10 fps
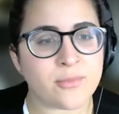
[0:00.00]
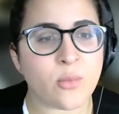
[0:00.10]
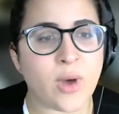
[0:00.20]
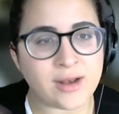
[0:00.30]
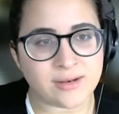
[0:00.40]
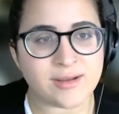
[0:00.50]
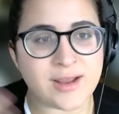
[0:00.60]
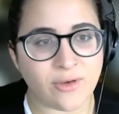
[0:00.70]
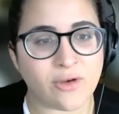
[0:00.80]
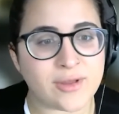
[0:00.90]
when
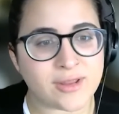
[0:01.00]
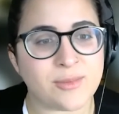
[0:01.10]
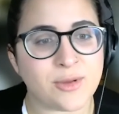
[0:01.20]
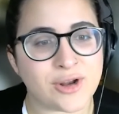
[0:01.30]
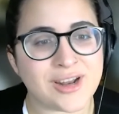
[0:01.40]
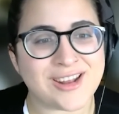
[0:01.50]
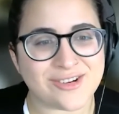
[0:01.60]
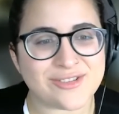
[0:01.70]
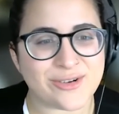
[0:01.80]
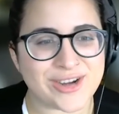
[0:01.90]
involving the community in
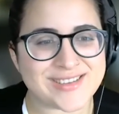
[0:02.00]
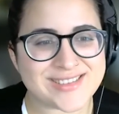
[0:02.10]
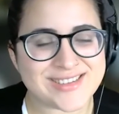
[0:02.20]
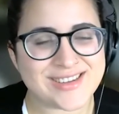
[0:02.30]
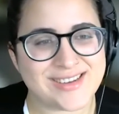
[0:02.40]
our stories?